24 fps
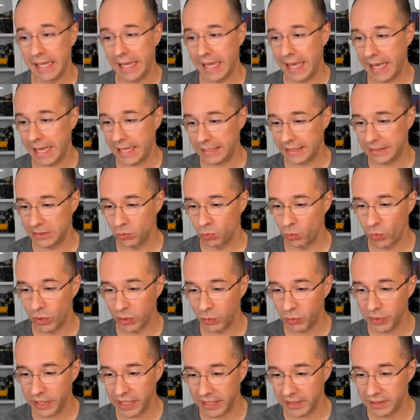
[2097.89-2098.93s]
And
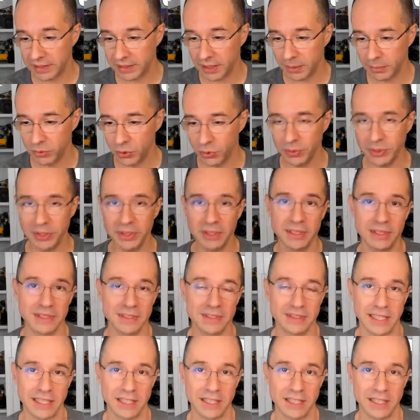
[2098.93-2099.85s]
what we ended up doing is